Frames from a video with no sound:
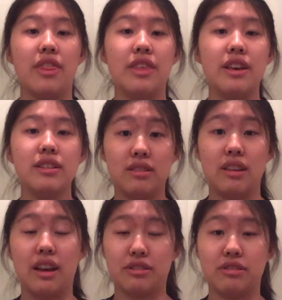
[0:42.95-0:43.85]
This
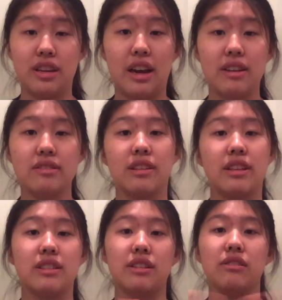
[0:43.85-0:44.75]
exercise,
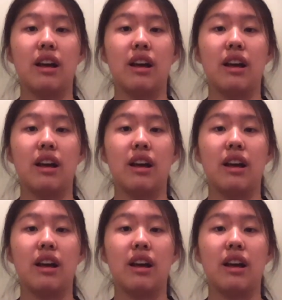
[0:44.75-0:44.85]
this little